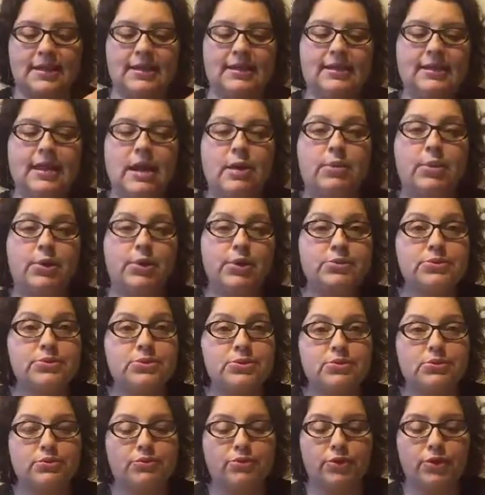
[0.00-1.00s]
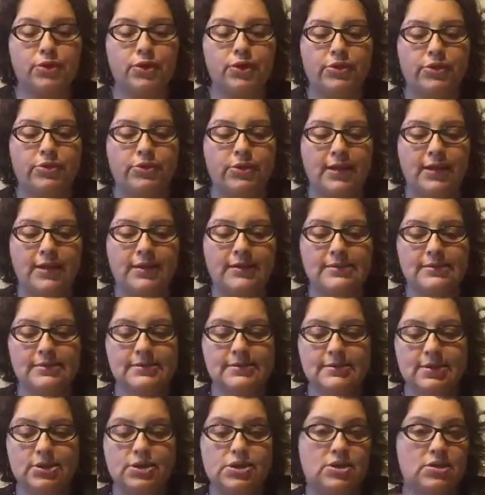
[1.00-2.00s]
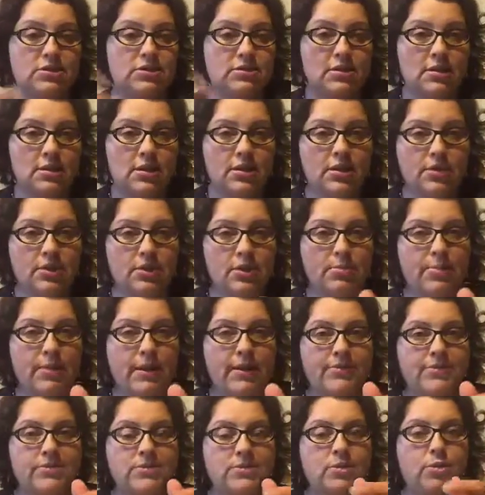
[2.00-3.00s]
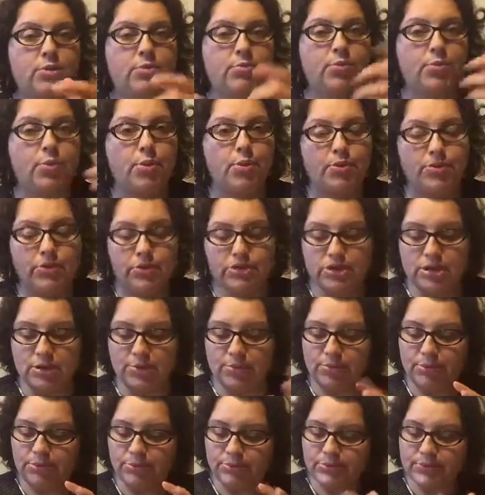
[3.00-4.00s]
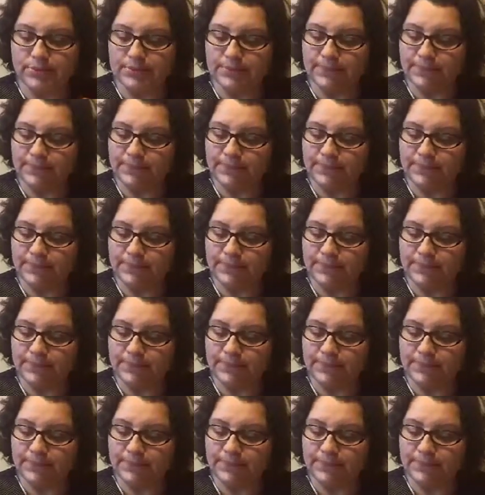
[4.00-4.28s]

that we're used to for other things, such as the bath soap or the shampoos.